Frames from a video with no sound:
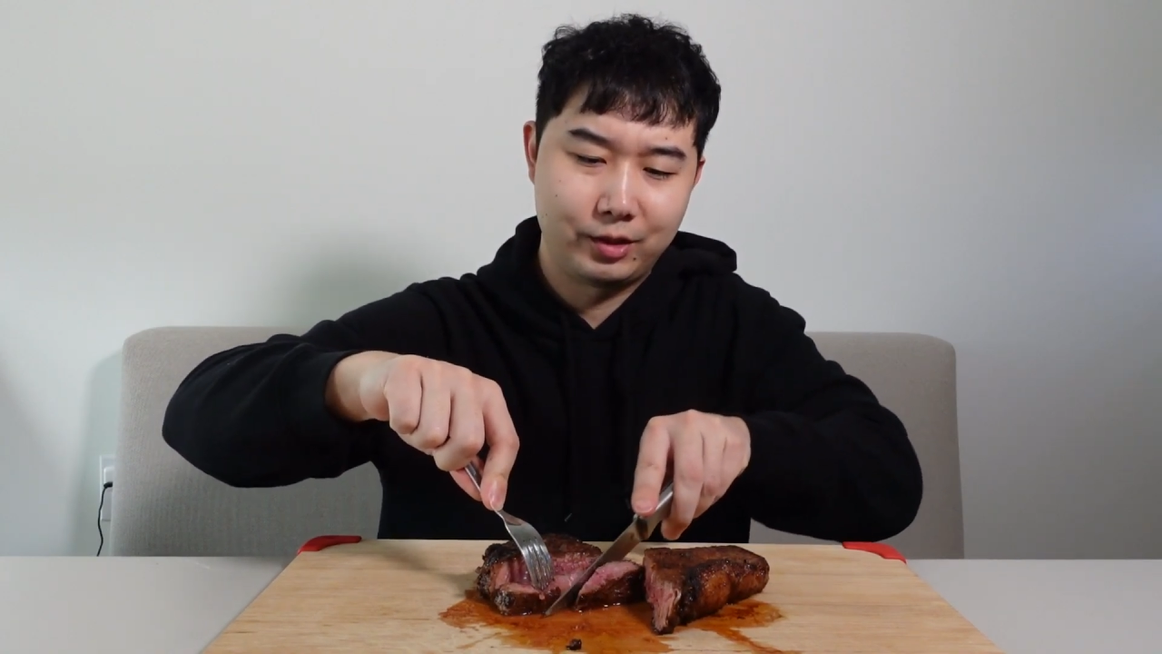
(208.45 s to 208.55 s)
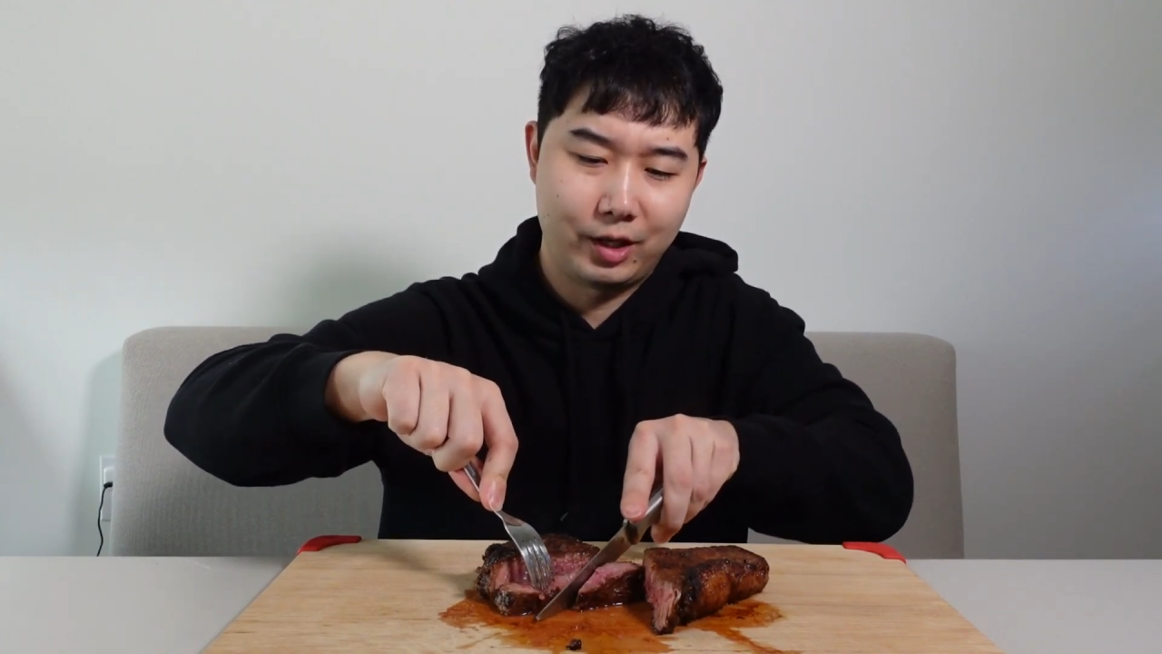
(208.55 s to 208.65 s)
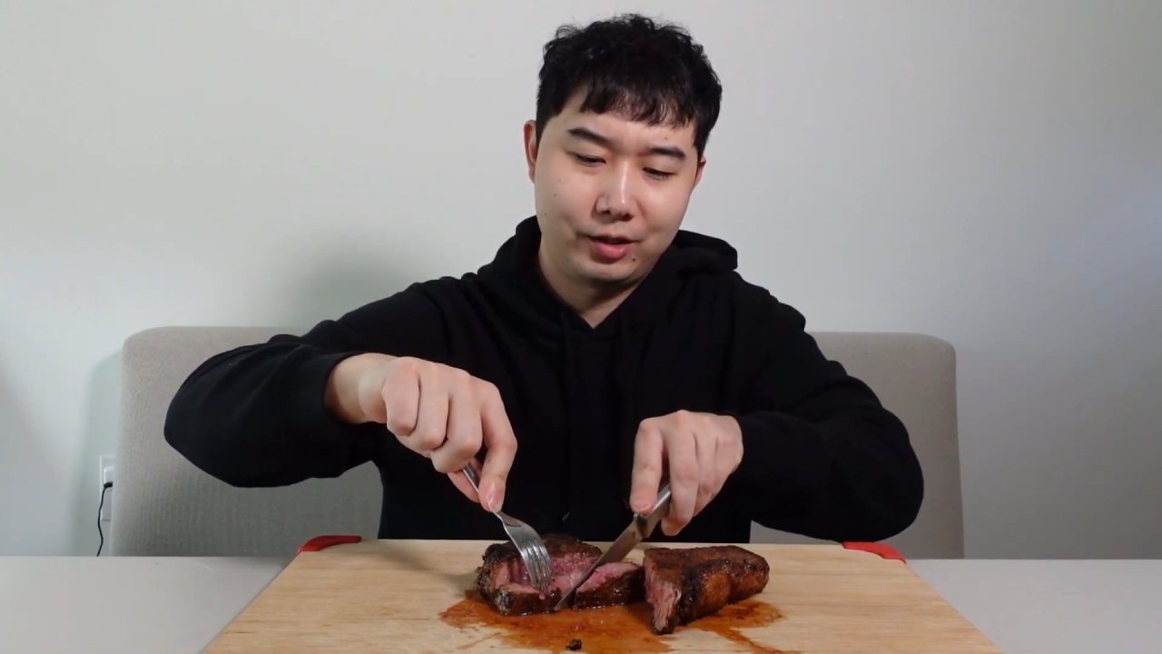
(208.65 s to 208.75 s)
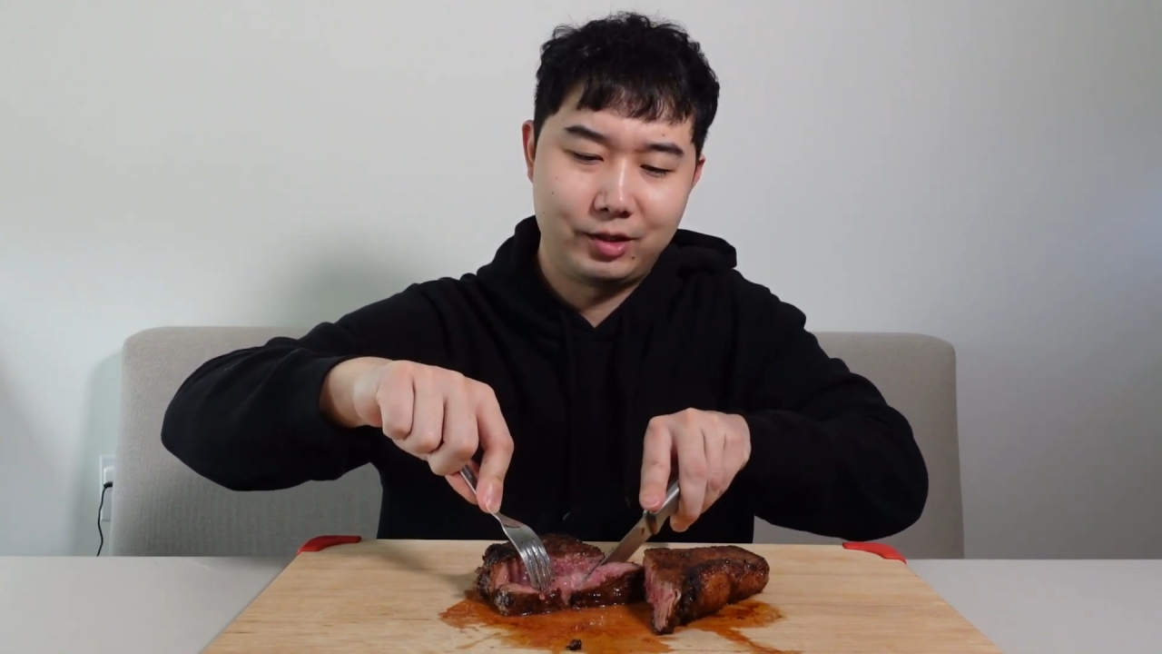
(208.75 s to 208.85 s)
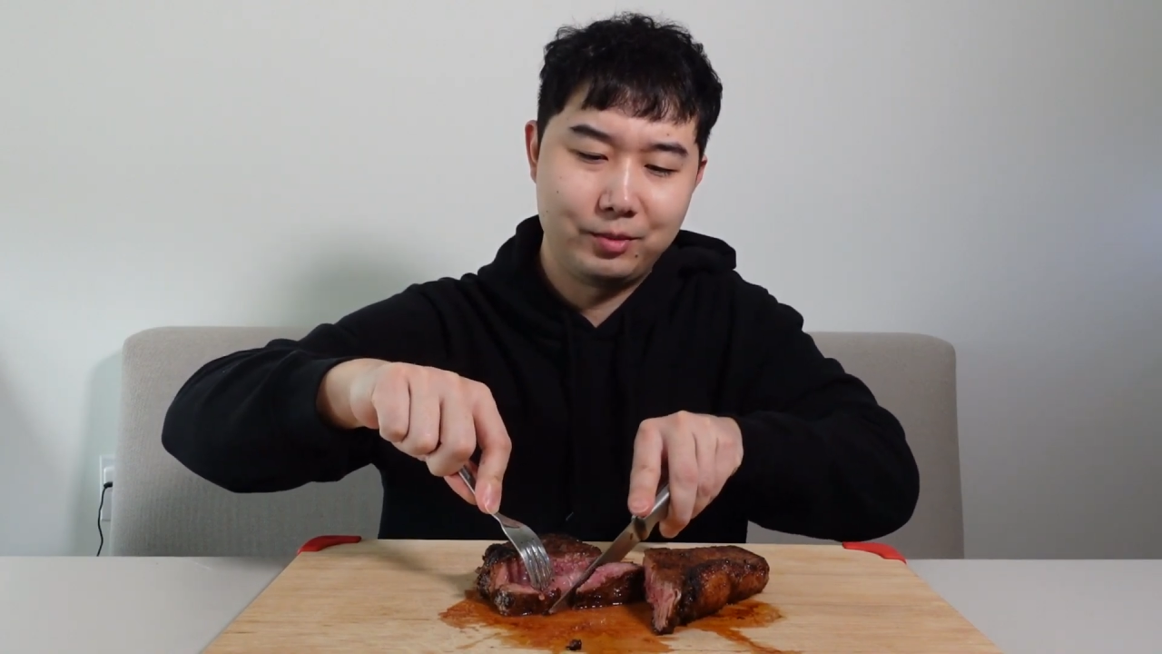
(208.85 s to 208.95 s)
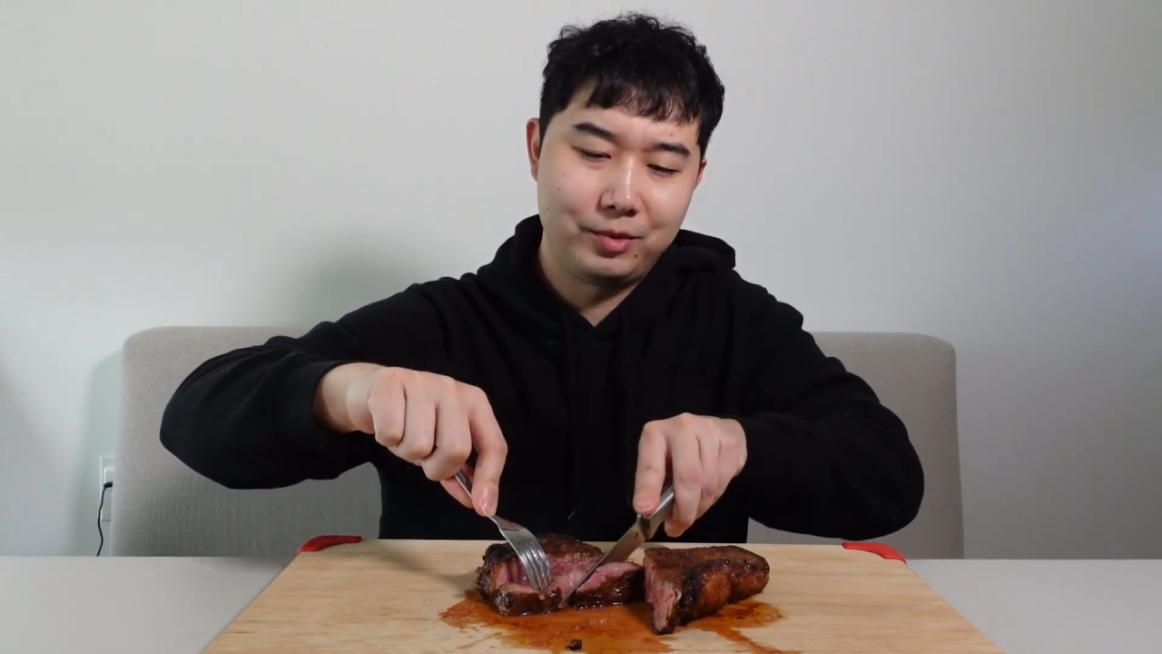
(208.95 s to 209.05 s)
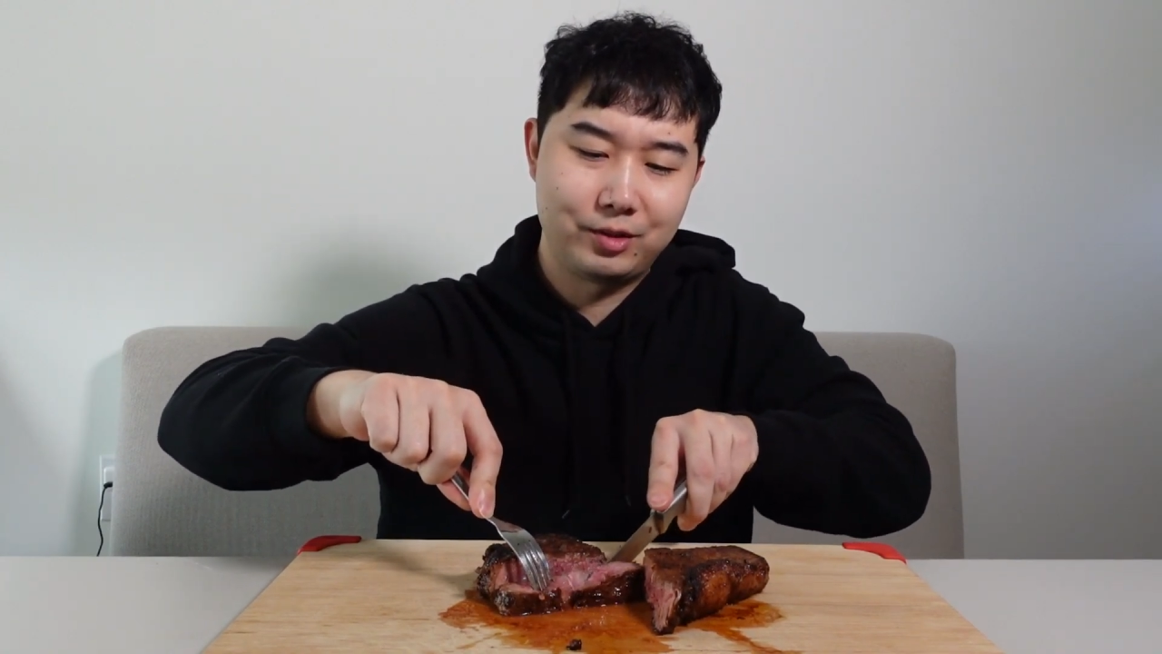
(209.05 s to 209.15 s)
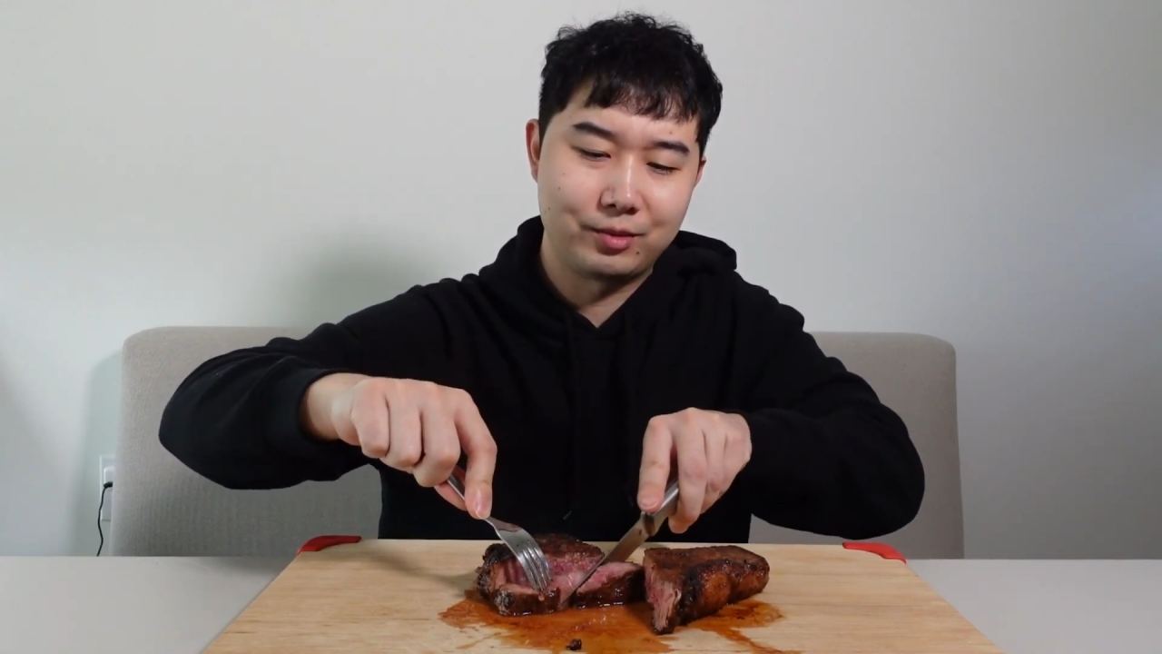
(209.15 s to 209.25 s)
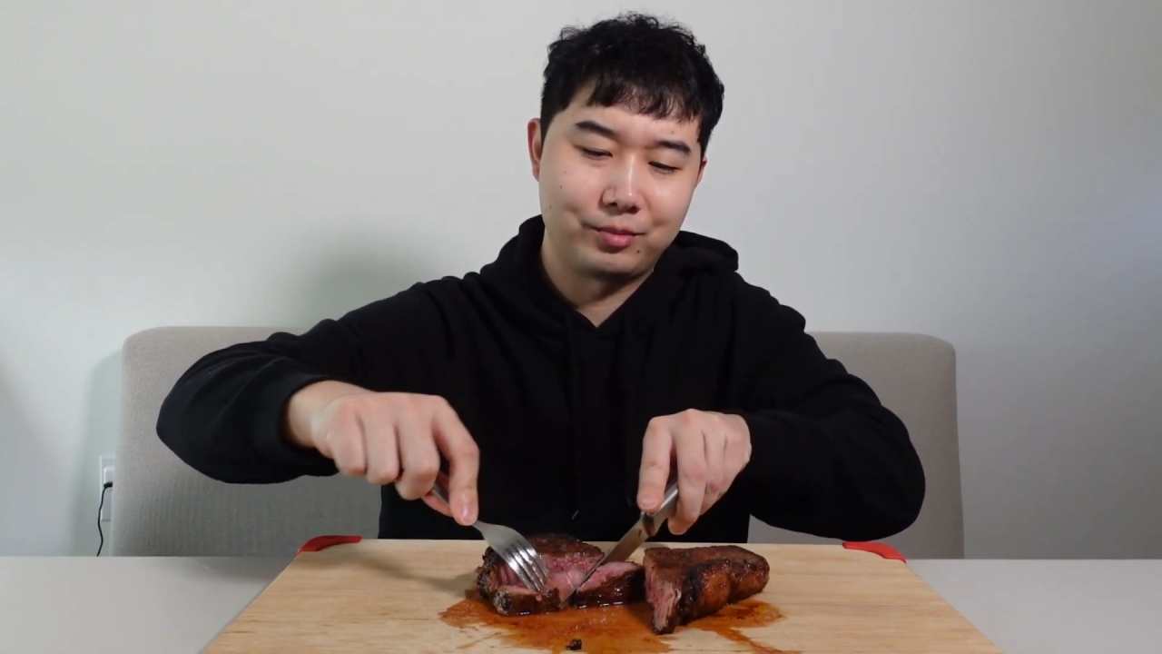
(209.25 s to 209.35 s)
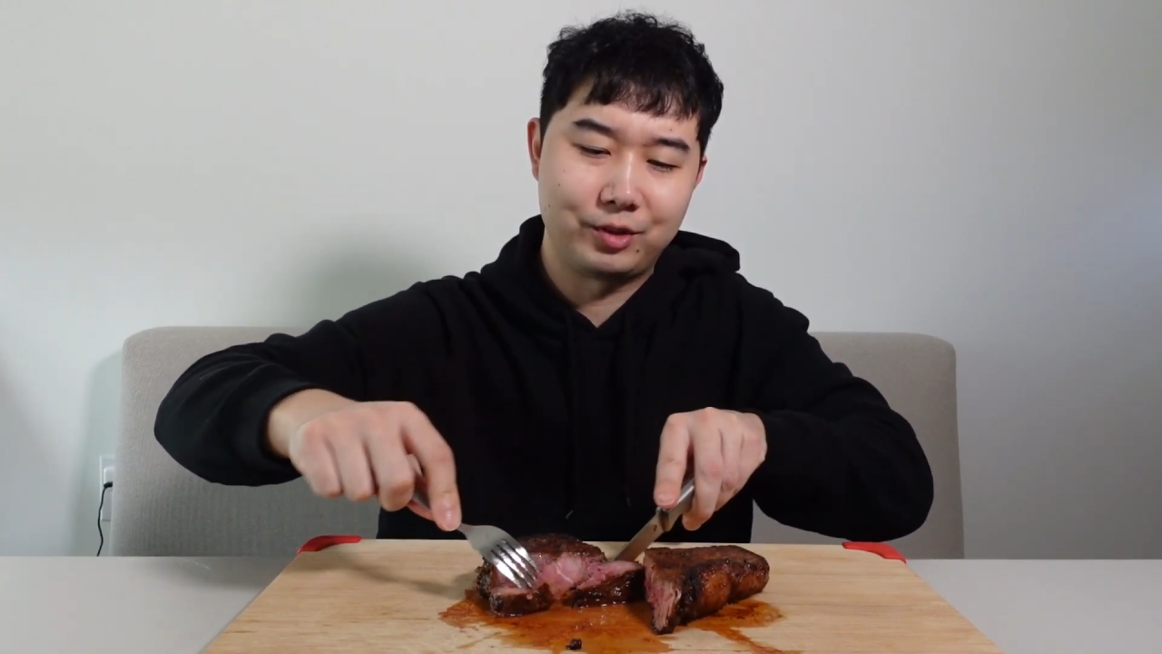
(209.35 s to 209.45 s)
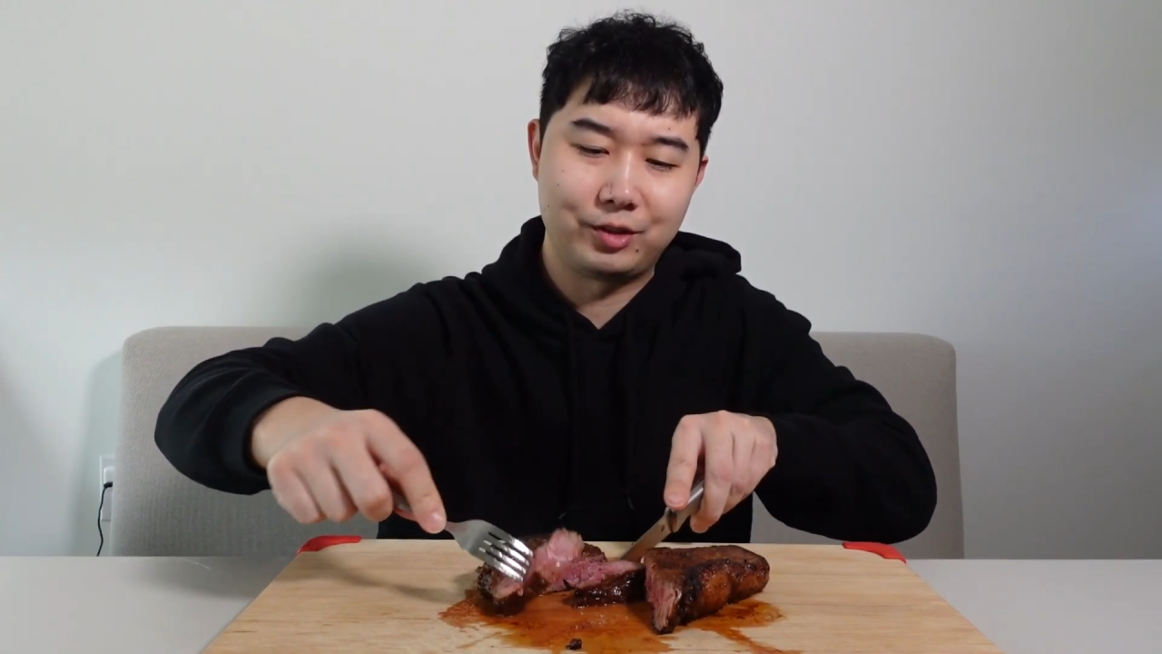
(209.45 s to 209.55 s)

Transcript: I did me some